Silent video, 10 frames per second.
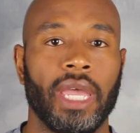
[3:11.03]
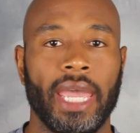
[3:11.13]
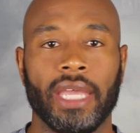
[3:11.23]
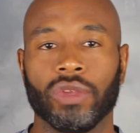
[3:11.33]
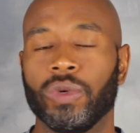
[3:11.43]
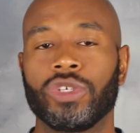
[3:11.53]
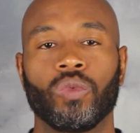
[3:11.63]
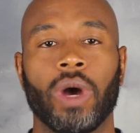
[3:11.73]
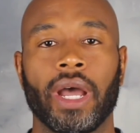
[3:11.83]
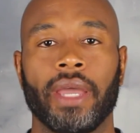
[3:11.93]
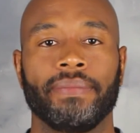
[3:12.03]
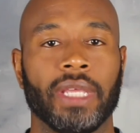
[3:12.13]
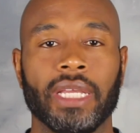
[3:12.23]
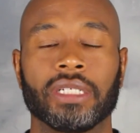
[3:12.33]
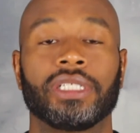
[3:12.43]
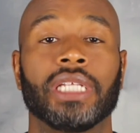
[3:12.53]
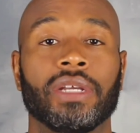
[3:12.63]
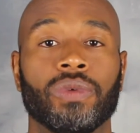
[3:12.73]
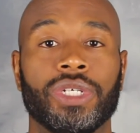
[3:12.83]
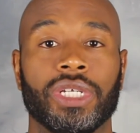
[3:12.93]
And the reason why the English
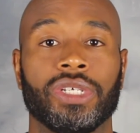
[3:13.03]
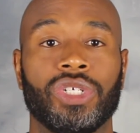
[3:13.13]
language is